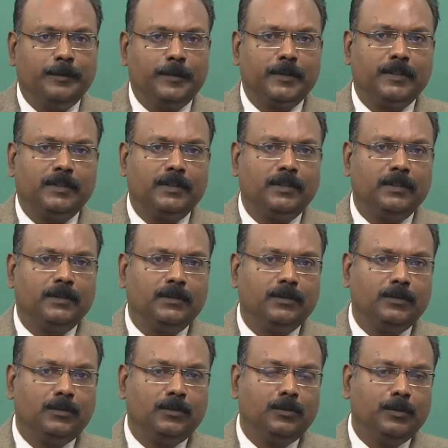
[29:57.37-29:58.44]
person
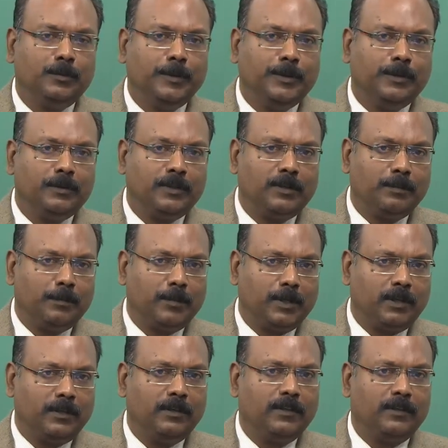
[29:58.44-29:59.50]
to be your
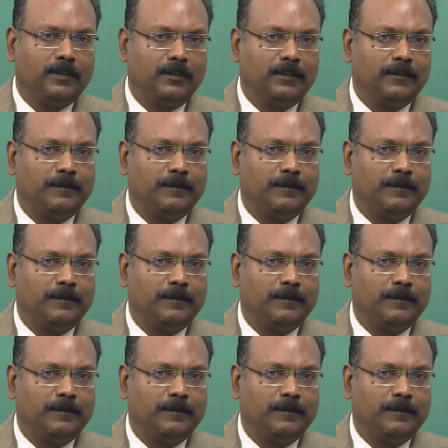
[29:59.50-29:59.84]
partner,